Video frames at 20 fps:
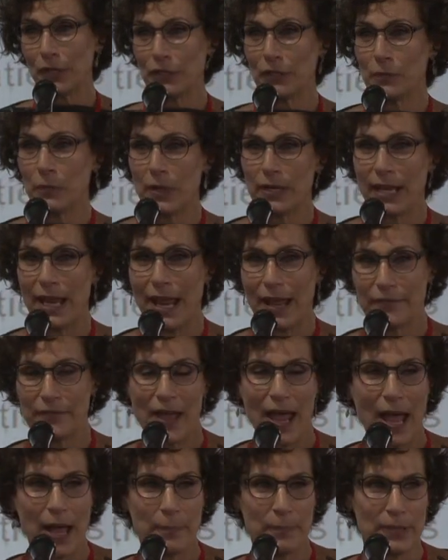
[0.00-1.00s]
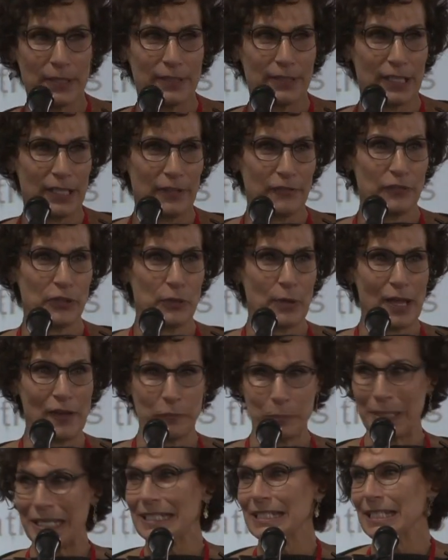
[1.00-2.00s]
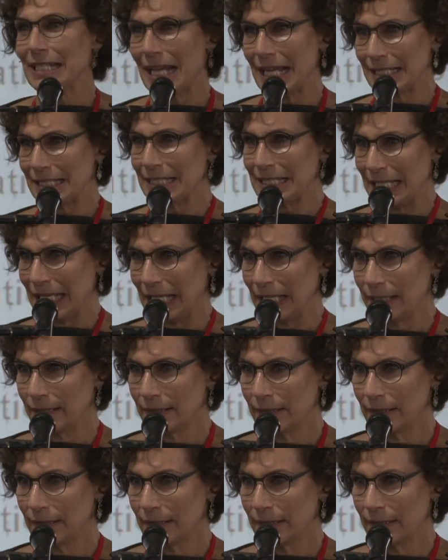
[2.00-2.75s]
what you want to have happen if you have P T S D.